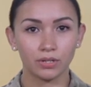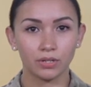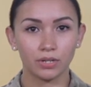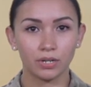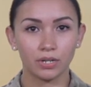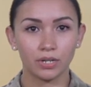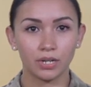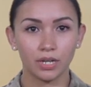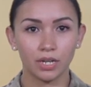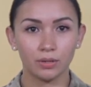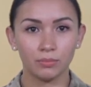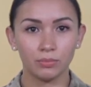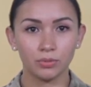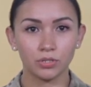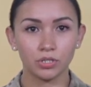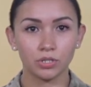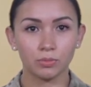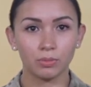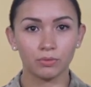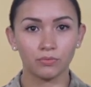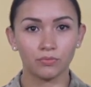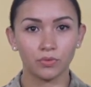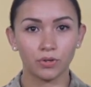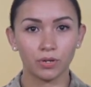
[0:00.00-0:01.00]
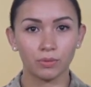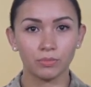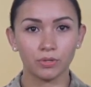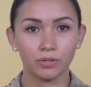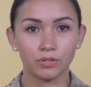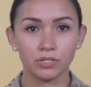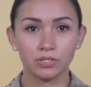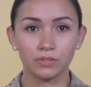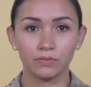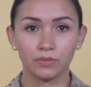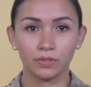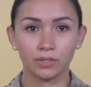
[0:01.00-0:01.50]
unable to perform their
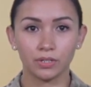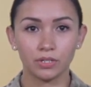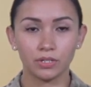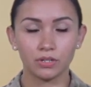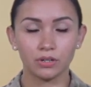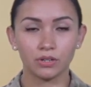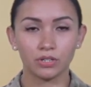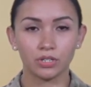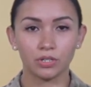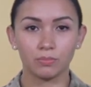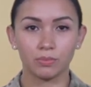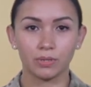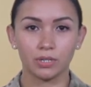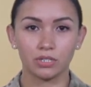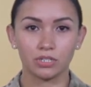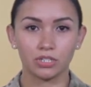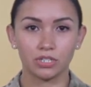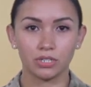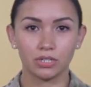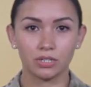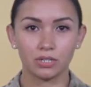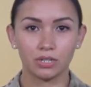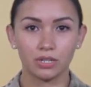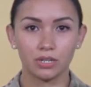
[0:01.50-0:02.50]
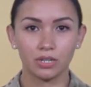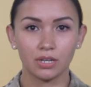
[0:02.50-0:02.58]
civilian occupation,